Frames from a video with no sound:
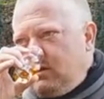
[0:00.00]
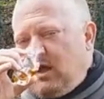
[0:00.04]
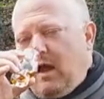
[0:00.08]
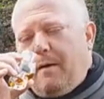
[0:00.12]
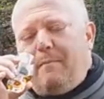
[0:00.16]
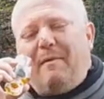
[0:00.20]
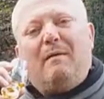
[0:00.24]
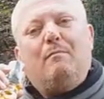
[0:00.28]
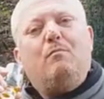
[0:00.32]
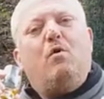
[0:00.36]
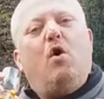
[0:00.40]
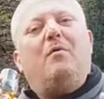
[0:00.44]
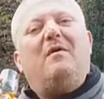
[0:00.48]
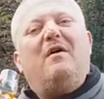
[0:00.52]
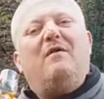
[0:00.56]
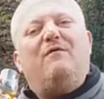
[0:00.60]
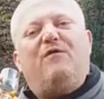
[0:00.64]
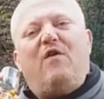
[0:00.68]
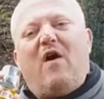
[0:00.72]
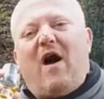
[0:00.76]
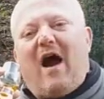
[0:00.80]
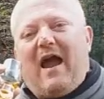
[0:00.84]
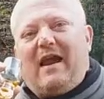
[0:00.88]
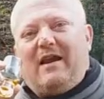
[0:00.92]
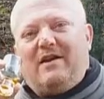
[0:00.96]
a bit more
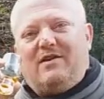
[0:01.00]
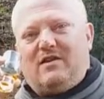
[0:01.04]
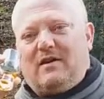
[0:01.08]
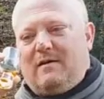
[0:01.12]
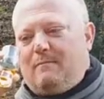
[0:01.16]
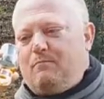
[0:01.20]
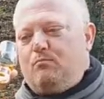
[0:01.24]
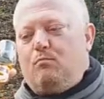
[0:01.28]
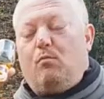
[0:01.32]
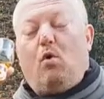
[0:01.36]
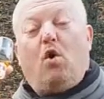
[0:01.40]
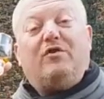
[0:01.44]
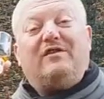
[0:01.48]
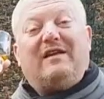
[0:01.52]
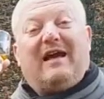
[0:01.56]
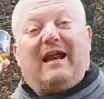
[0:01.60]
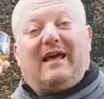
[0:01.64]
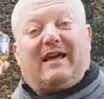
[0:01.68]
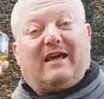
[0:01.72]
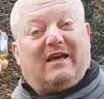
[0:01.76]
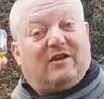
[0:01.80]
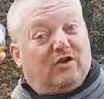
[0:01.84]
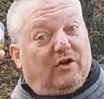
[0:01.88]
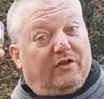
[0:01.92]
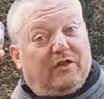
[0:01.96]
refined, more
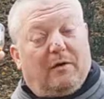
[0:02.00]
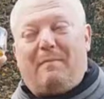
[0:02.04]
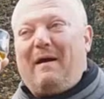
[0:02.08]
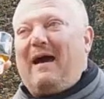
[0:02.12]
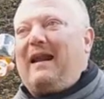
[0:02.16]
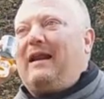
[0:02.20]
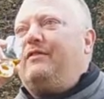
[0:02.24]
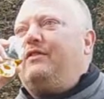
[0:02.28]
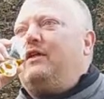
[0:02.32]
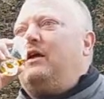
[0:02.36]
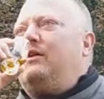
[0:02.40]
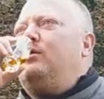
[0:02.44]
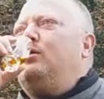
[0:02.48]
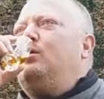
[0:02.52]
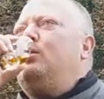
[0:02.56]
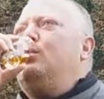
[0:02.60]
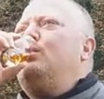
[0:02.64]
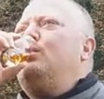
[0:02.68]
delicate on the palate then.